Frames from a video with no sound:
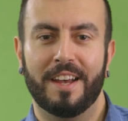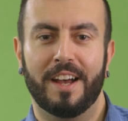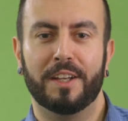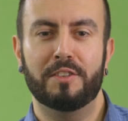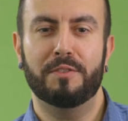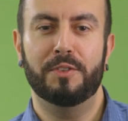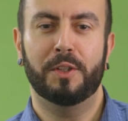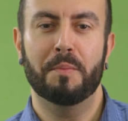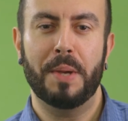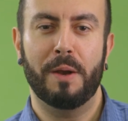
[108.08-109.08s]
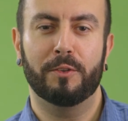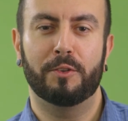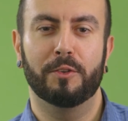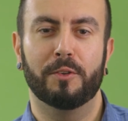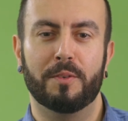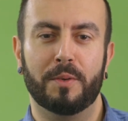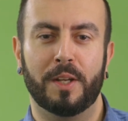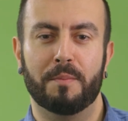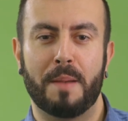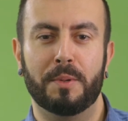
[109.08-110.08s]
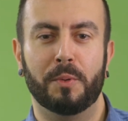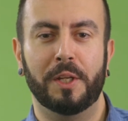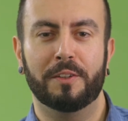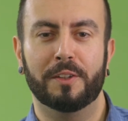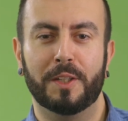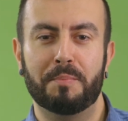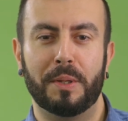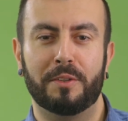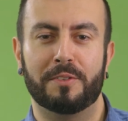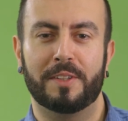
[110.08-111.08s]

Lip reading: I guess if you compare it to, you know, maybe winning the Olympics,